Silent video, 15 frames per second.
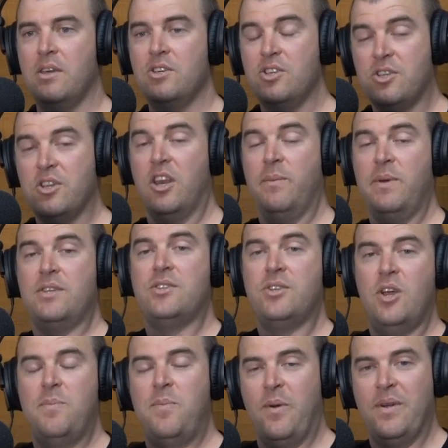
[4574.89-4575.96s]
She's going to be
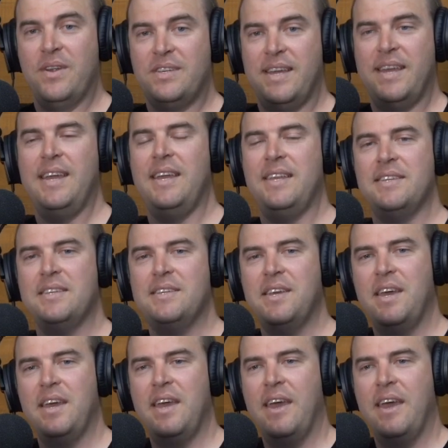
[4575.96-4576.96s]
super intense,